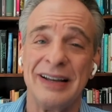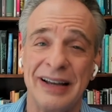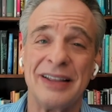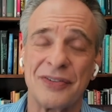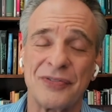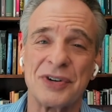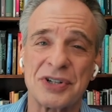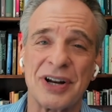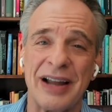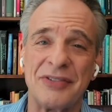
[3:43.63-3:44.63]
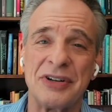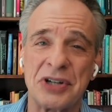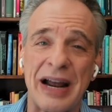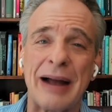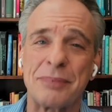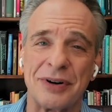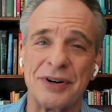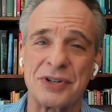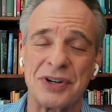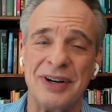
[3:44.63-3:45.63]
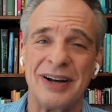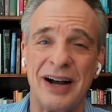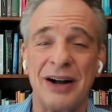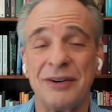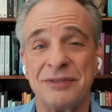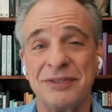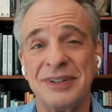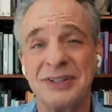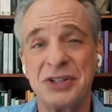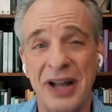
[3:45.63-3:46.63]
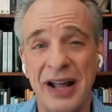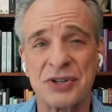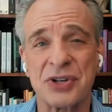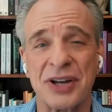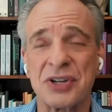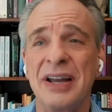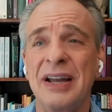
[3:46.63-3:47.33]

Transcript: in the first 11 chapters of Genesis.